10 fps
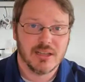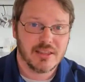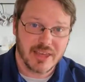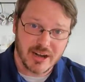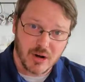
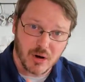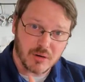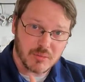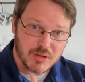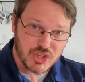that
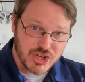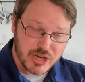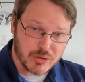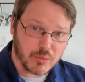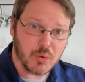are
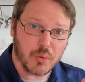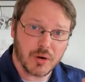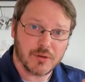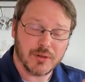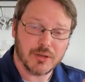general
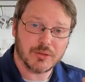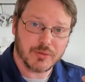workflows for